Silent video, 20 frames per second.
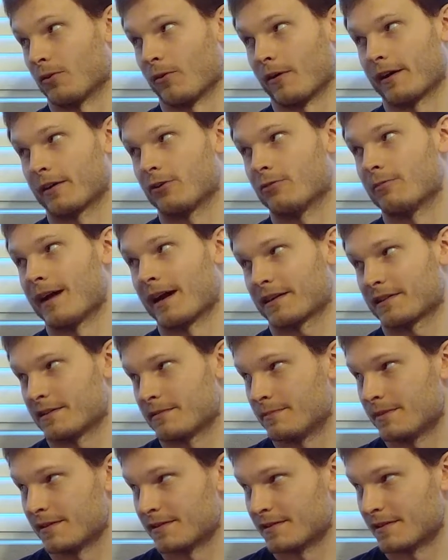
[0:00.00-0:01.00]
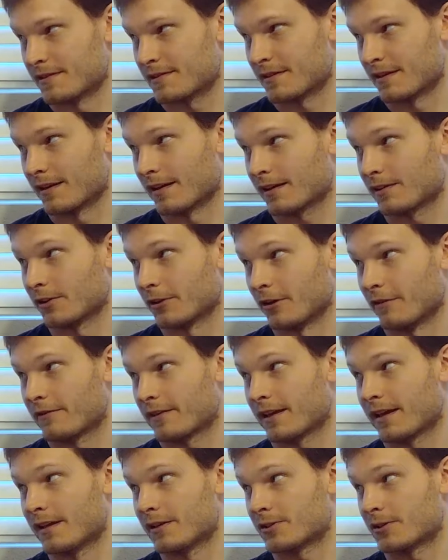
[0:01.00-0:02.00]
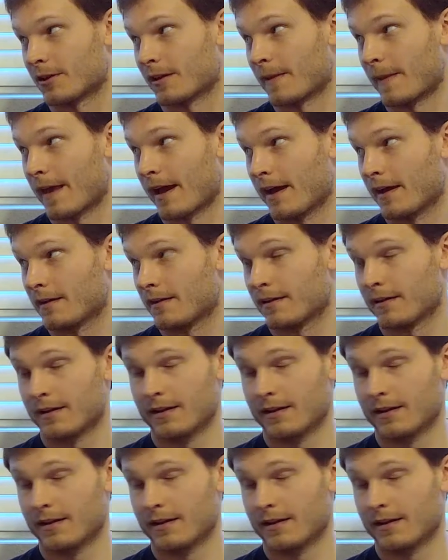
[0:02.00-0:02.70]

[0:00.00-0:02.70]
or I go back to the business and get clarification on that.